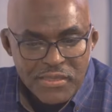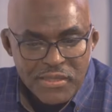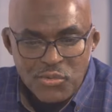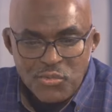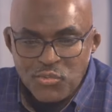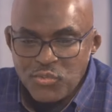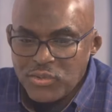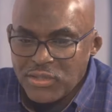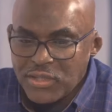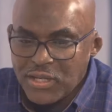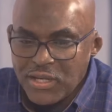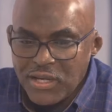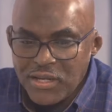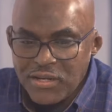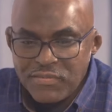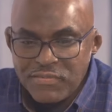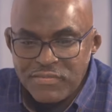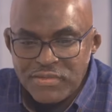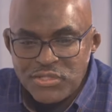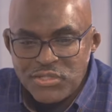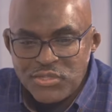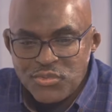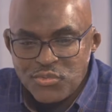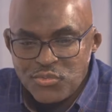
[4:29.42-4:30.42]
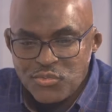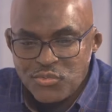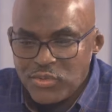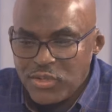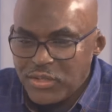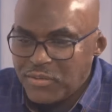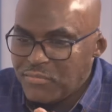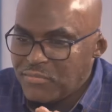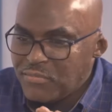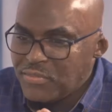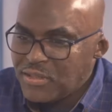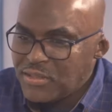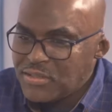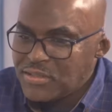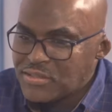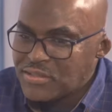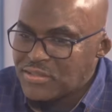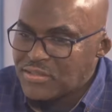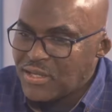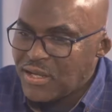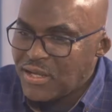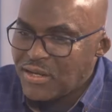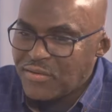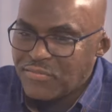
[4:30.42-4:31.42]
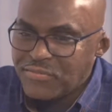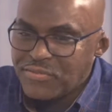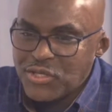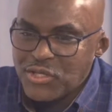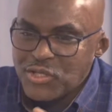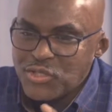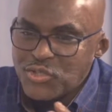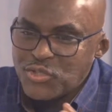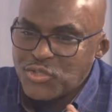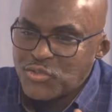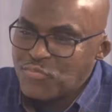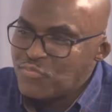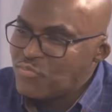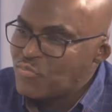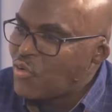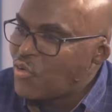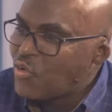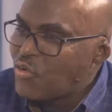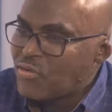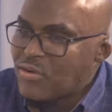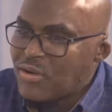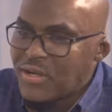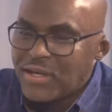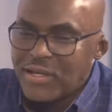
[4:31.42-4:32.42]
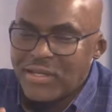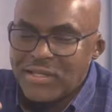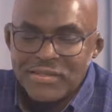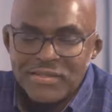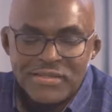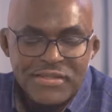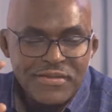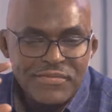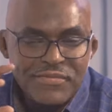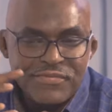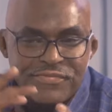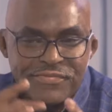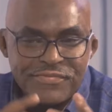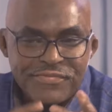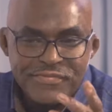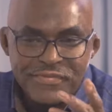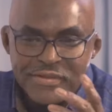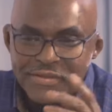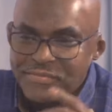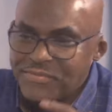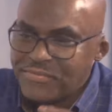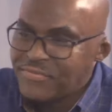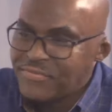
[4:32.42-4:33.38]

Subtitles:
and then we kind of swim inside of the smoke and the